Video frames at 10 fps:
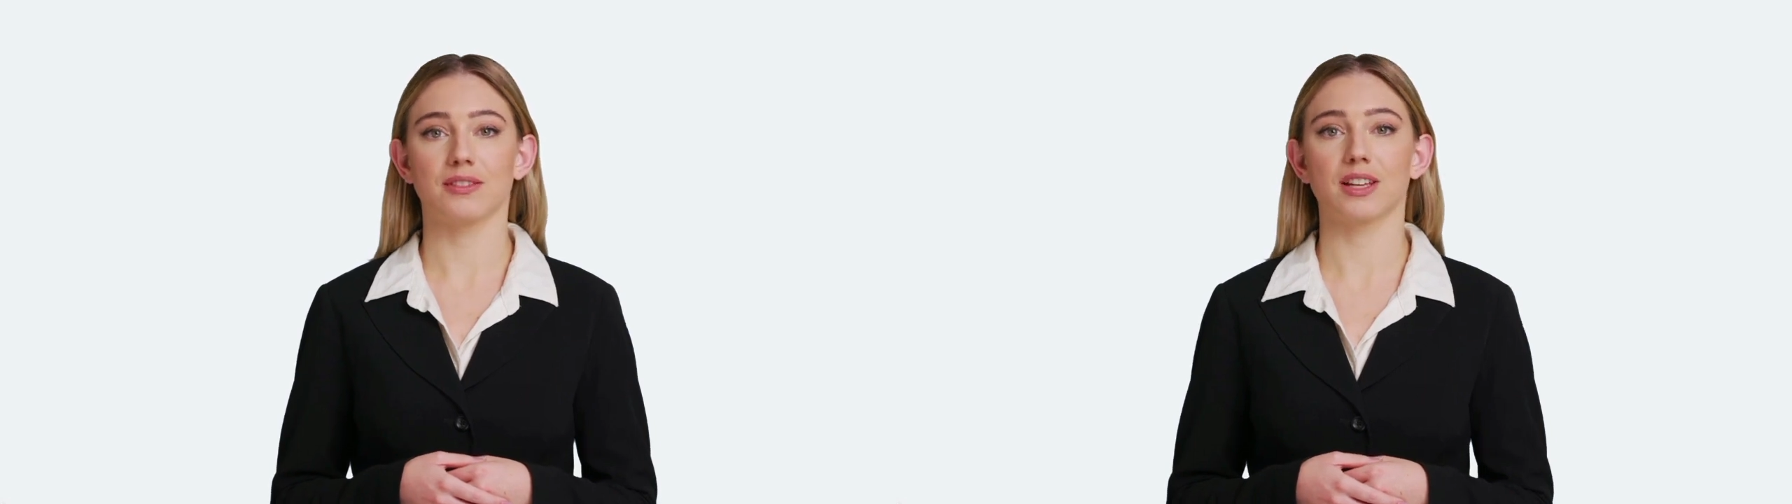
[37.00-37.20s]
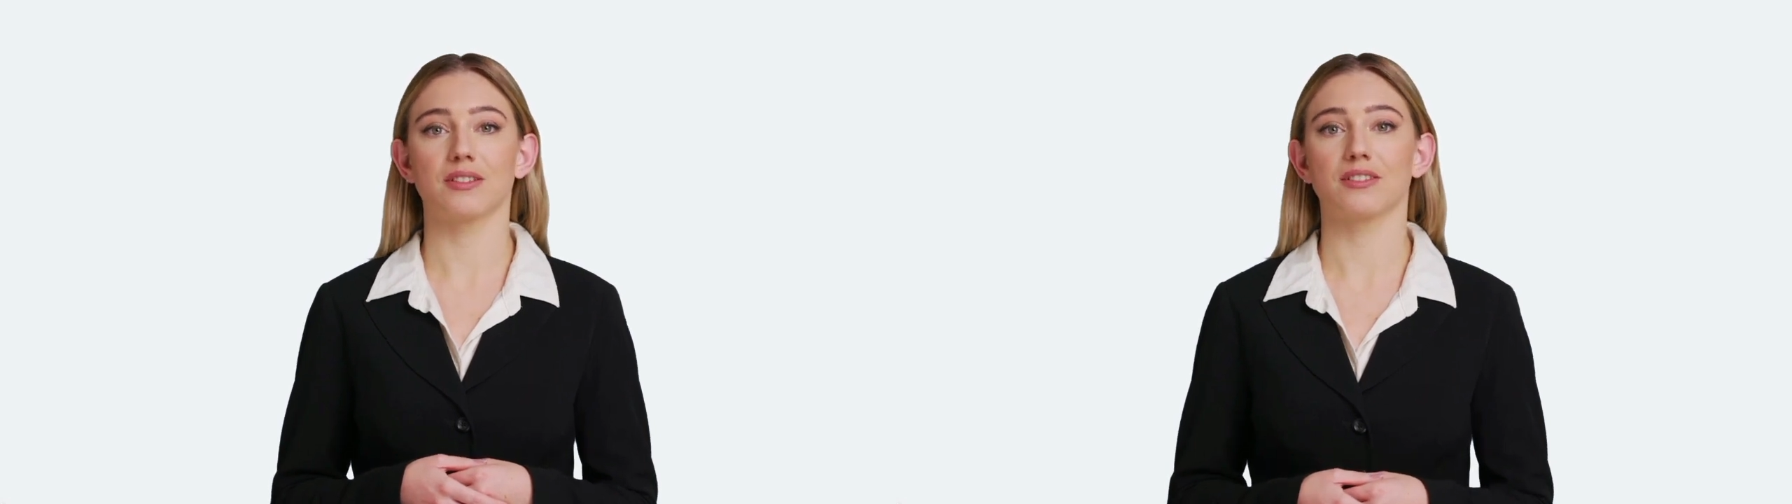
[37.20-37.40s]

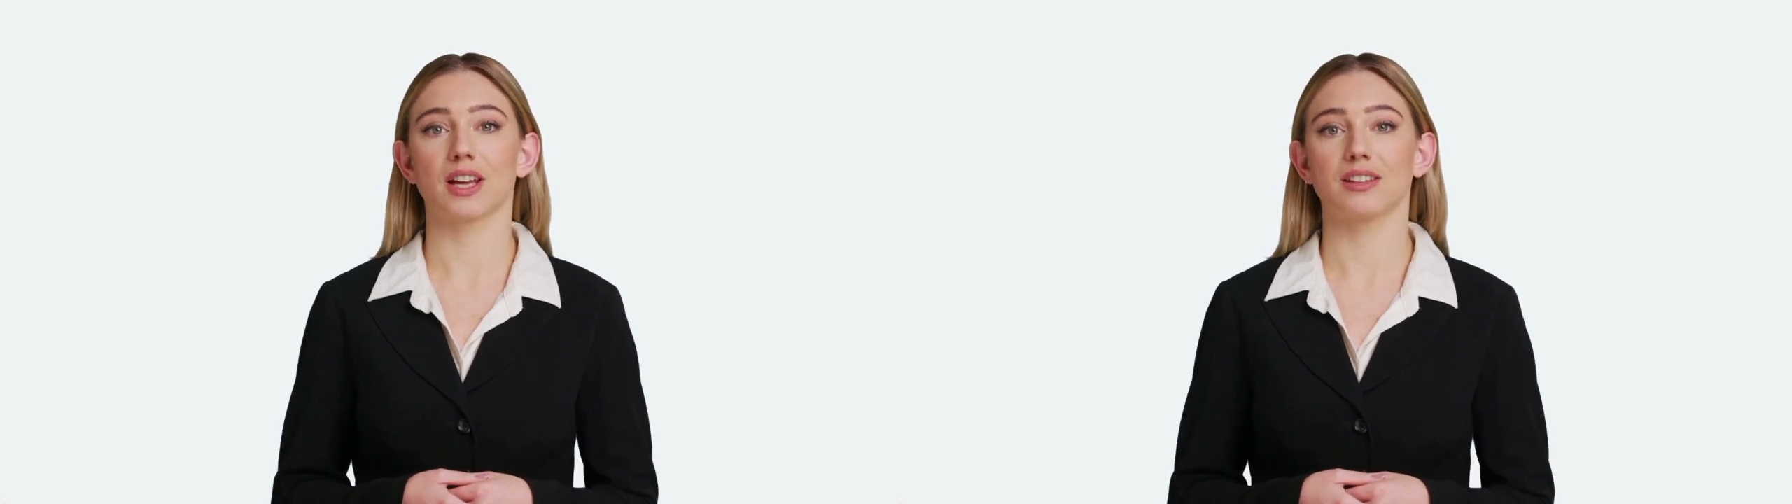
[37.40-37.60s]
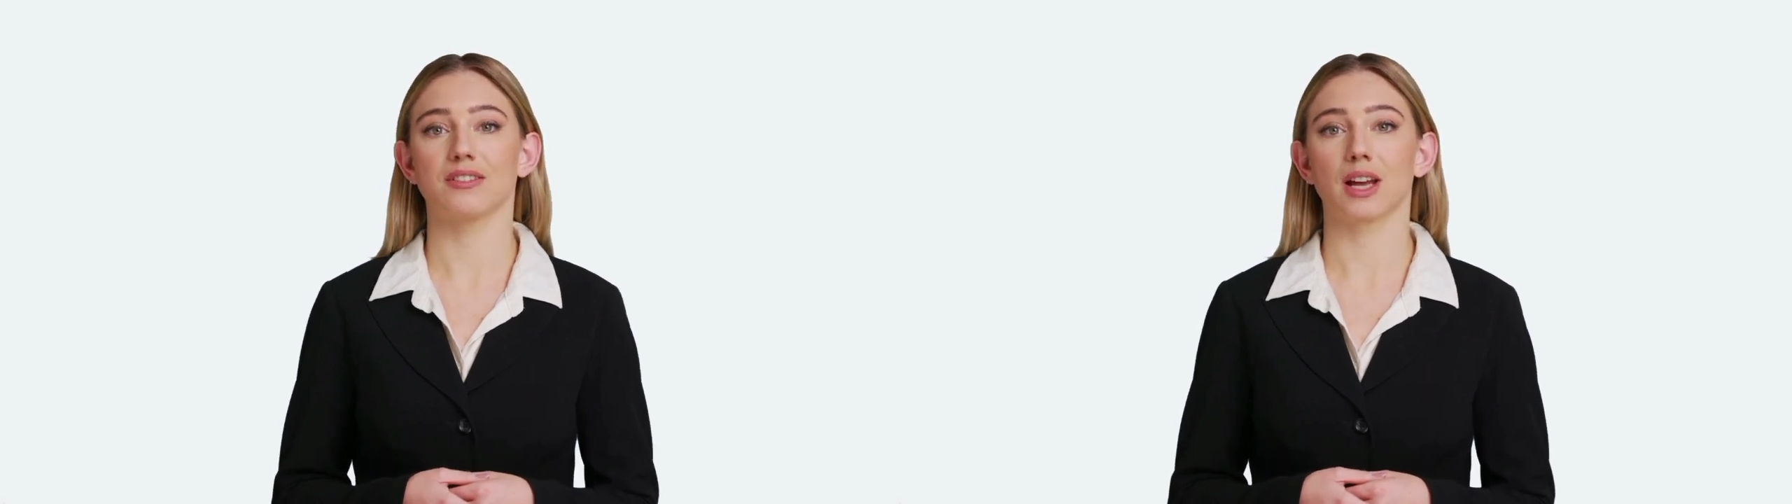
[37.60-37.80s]
Set
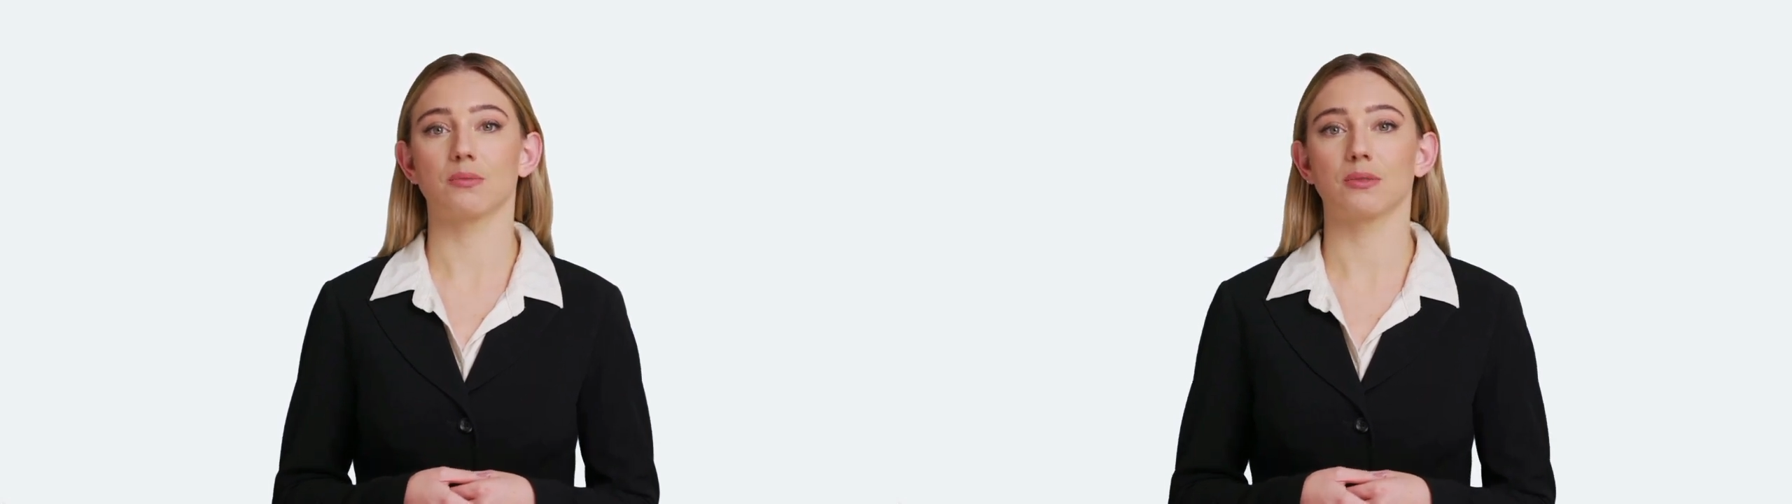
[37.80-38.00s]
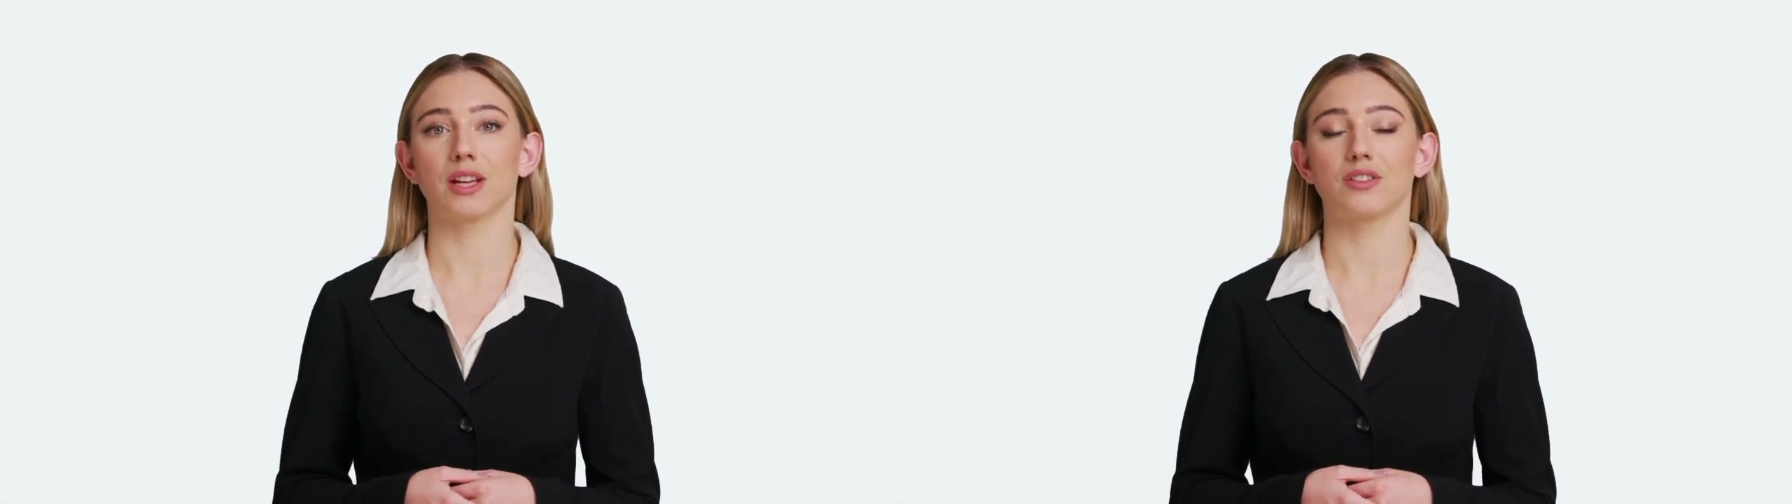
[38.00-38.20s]
aside
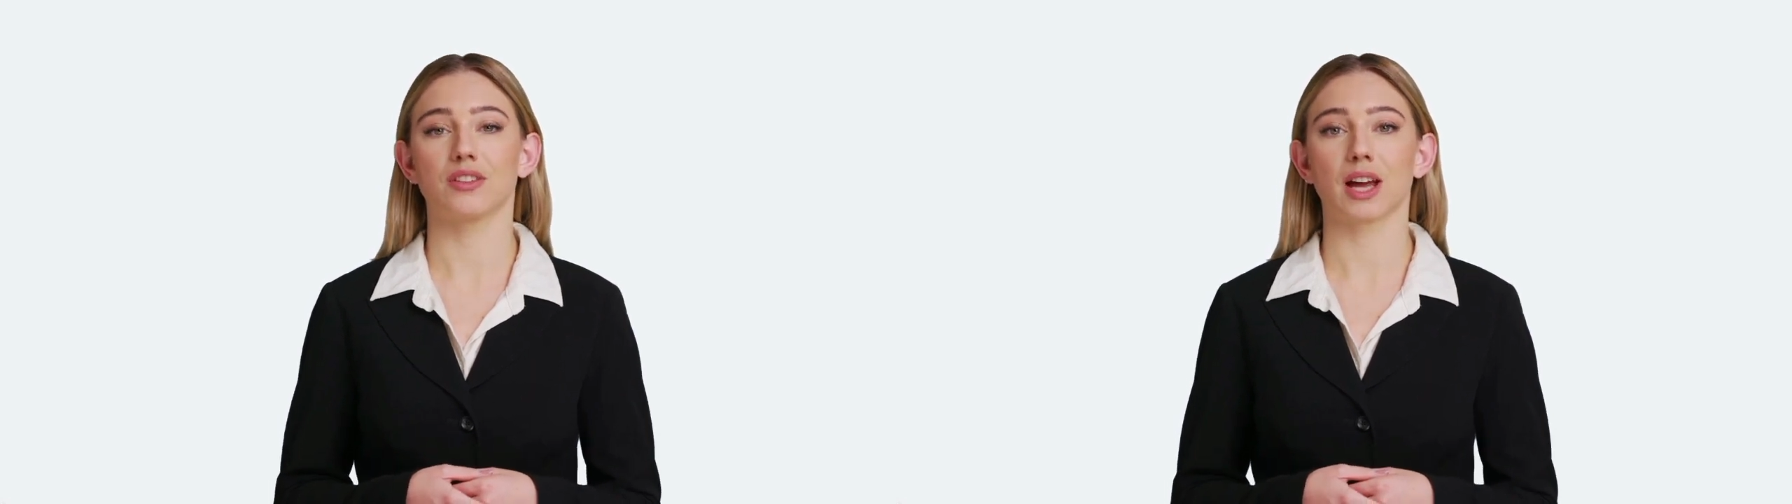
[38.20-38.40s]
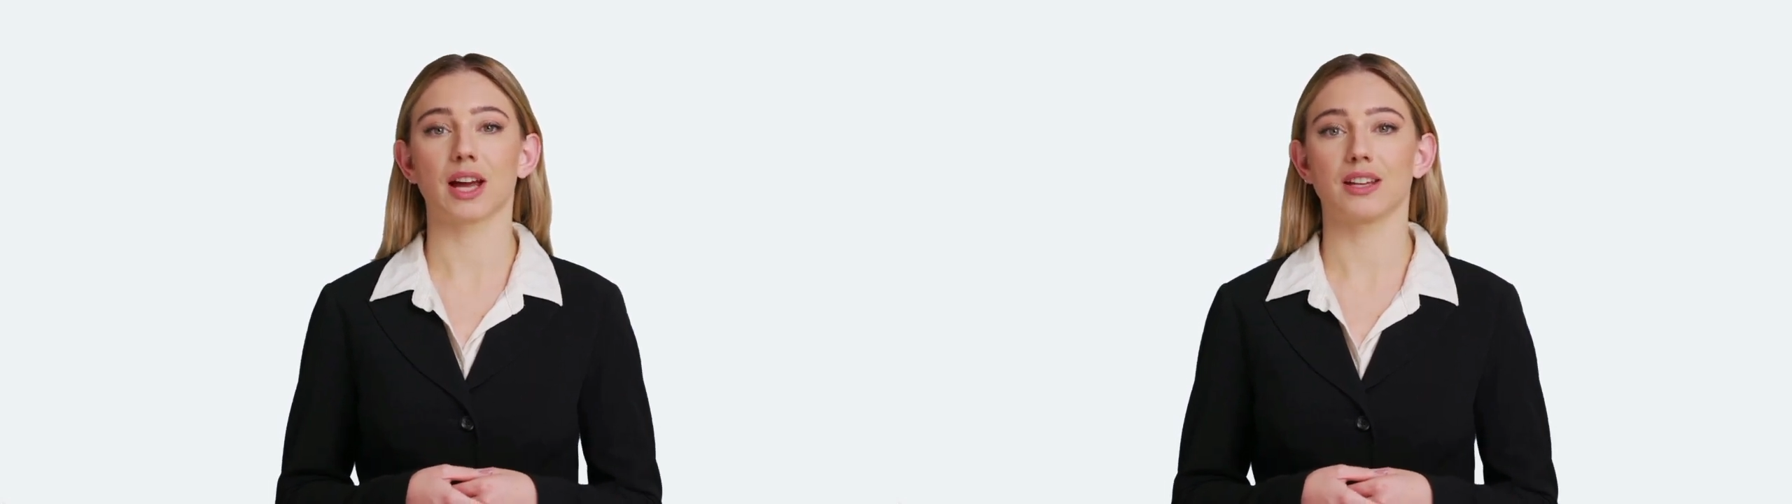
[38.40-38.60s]
time
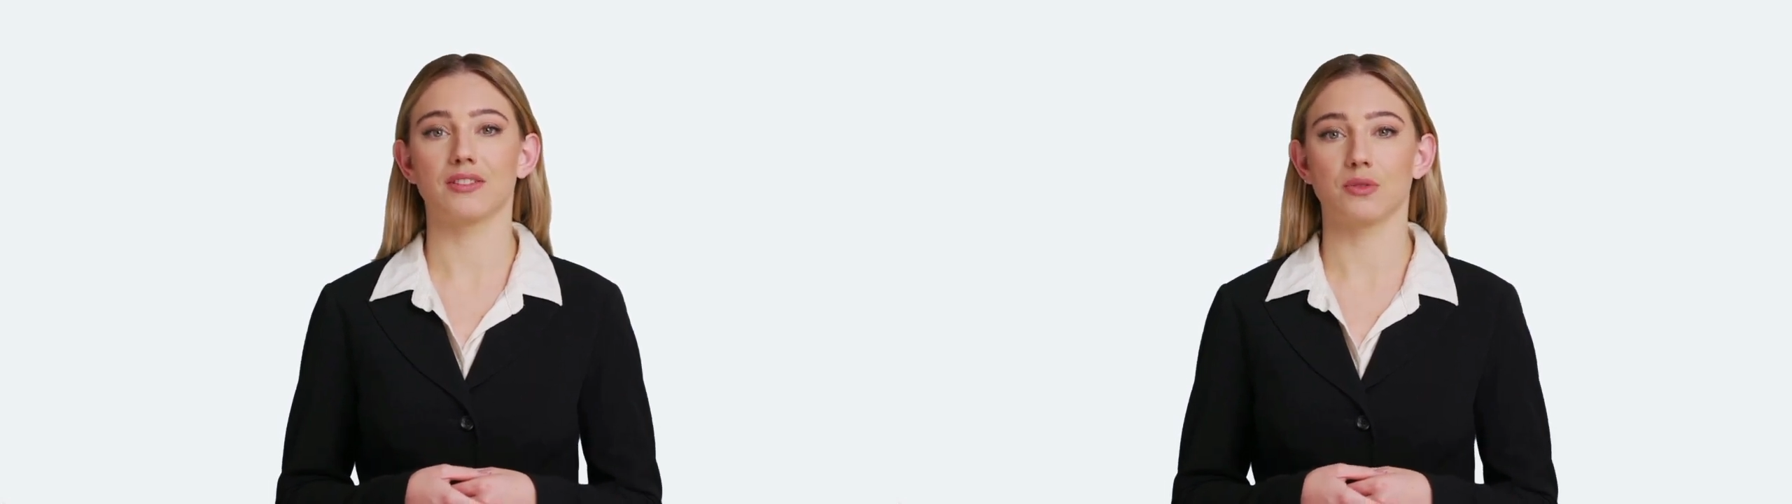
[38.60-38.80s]
each day